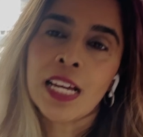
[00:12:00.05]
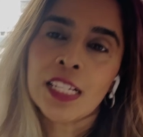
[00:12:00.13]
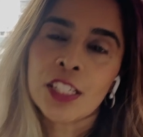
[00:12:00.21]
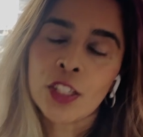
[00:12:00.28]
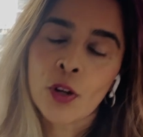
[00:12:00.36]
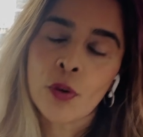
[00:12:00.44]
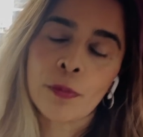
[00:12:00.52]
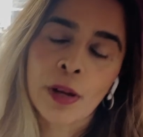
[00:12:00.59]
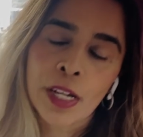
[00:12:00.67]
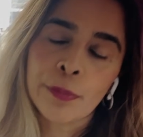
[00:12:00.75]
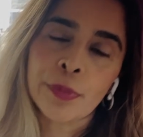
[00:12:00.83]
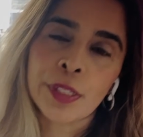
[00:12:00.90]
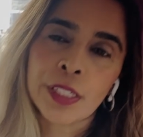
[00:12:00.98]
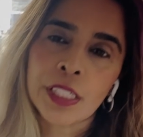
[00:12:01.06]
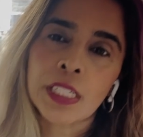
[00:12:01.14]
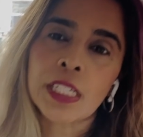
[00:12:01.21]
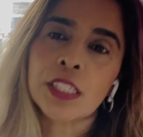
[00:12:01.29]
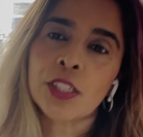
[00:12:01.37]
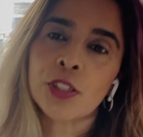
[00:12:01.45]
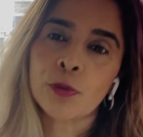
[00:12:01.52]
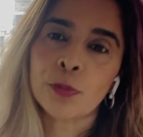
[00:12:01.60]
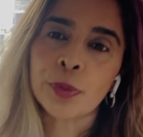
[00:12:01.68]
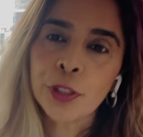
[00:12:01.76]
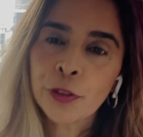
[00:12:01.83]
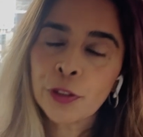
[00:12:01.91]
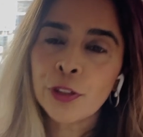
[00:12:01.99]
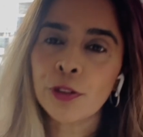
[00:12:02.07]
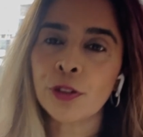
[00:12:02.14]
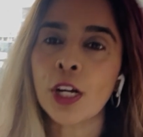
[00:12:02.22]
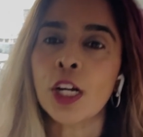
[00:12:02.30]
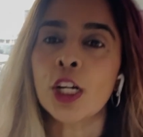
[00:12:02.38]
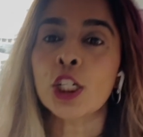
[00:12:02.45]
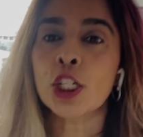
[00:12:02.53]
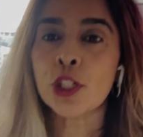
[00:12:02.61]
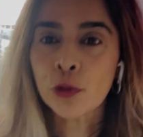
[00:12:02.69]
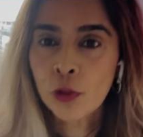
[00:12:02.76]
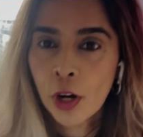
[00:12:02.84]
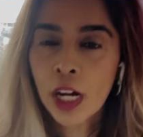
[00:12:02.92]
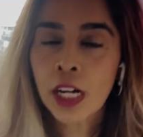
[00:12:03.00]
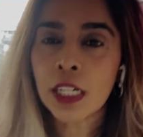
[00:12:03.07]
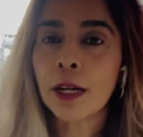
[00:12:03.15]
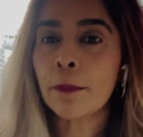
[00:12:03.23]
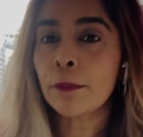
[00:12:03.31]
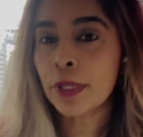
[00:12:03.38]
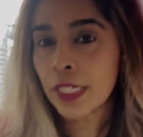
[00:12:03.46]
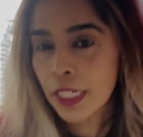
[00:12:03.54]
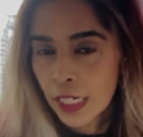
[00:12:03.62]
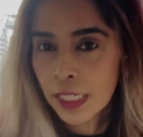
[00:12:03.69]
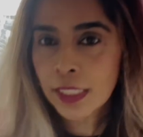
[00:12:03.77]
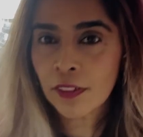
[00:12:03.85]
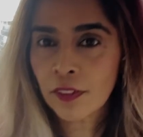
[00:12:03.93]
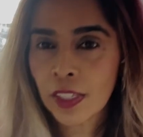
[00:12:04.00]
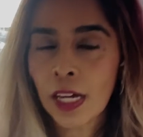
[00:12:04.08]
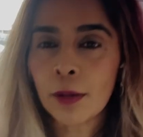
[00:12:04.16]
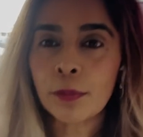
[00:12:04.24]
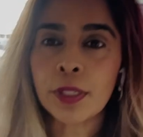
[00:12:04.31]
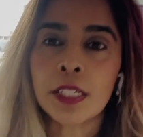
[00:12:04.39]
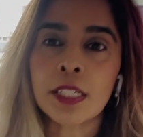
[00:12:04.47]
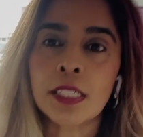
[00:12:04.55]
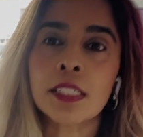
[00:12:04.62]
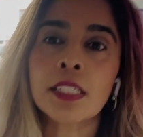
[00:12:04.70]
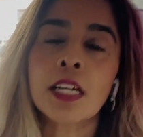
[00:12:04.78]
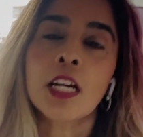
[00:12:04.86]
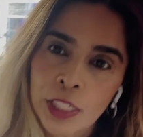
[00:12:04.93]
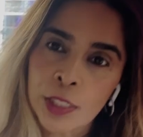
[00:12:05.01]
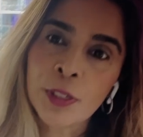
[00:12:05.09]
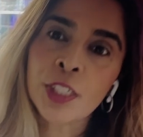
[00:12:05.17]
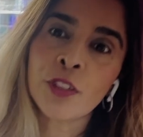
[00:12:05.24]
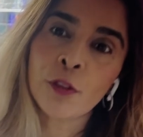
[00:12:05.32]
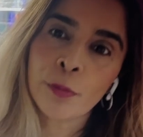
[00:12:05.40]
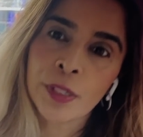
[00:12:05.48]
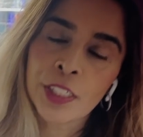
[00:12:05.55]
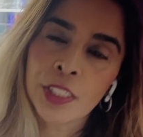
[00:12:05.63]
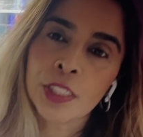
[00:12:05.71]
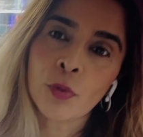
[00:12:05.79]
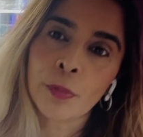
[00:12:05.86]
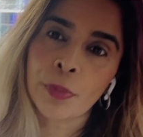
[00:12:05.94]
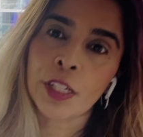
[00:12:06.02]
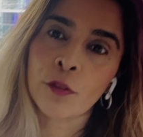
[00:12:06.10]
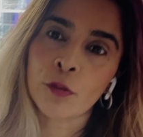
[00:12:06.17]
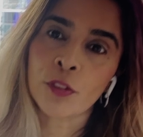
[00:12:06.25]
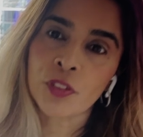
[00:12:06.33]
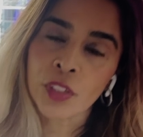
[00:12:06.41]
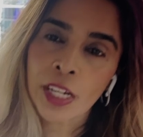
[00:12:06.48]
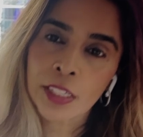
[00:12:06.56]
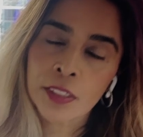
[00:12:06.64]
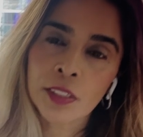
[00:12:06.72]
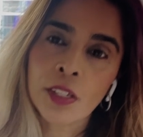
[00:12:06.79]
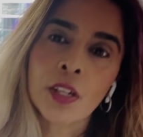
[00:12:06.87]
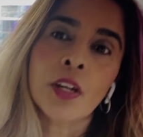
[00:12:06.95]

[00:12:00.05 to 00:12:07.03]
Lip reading: So in my opinion, it's a superior drug because of that, because especially for patients with painful sex,